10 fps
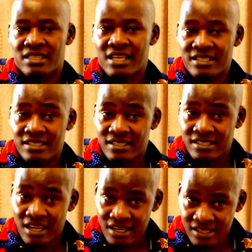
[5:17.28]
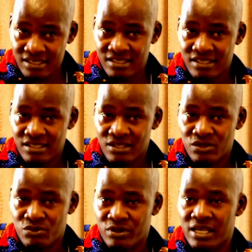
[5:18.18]
that it takes
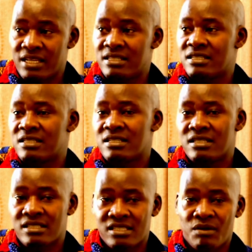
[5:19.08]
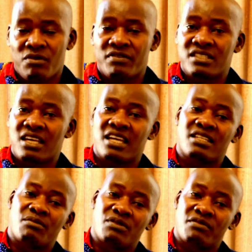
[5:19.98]
to get some of these
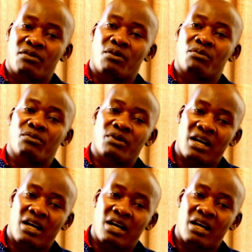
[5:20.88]
items from